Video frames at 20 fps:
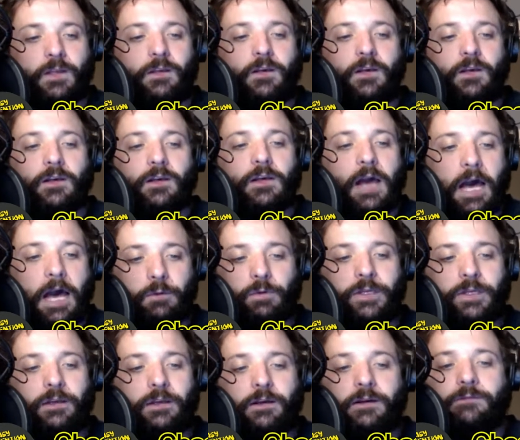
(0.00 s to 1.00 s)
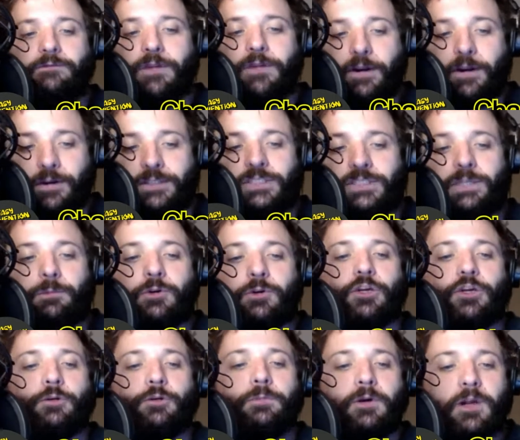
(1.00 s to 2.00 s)
Godwin, very similar
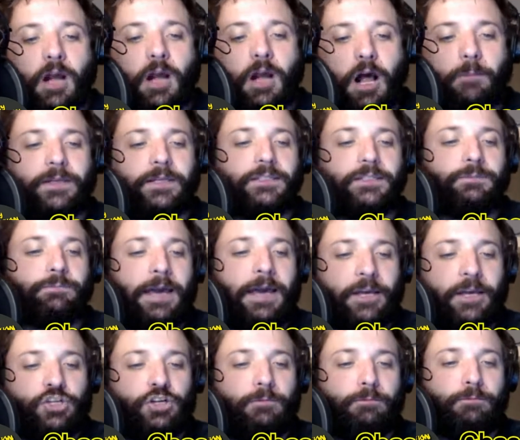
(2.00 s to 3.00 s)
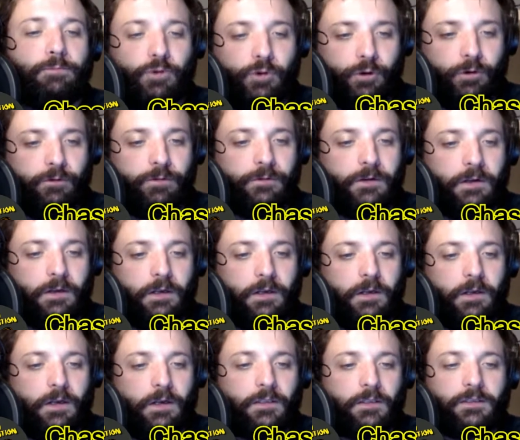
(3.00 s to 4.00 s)
to Cooper Kupp, is matchup proof.
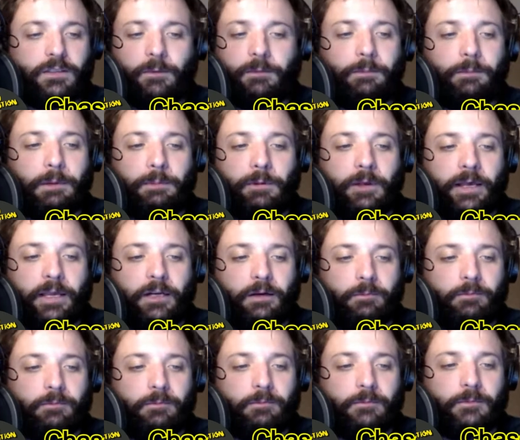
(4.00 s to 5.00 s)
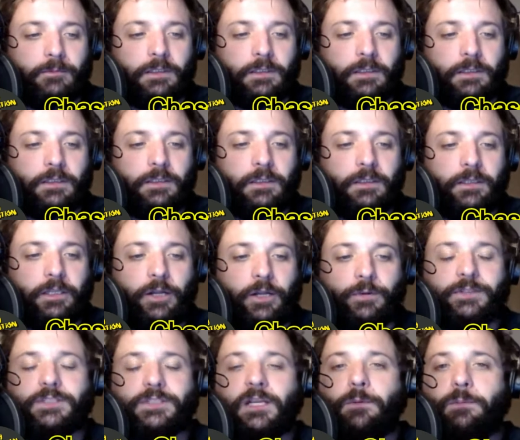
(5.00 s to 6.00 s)
So I'm going to be playing him. You know,
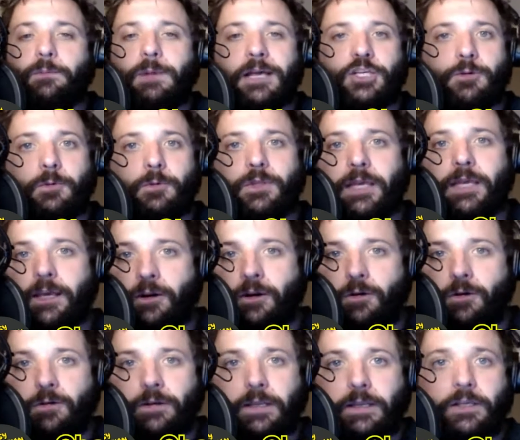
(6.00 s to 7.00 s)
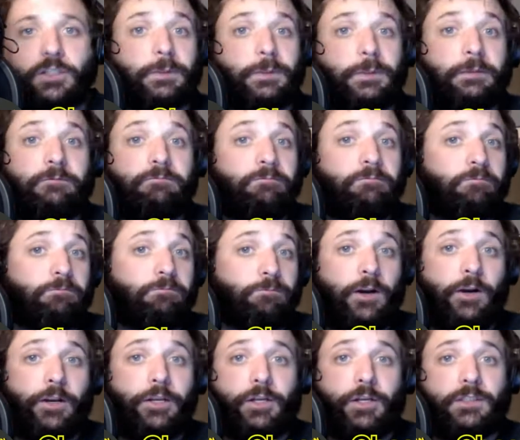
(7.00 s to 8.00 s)
he's going to be matched up with Hill, and Hill's been
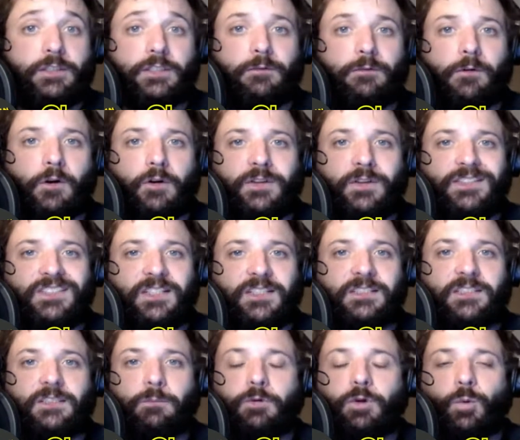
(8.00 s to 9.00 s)
very good so far in the season.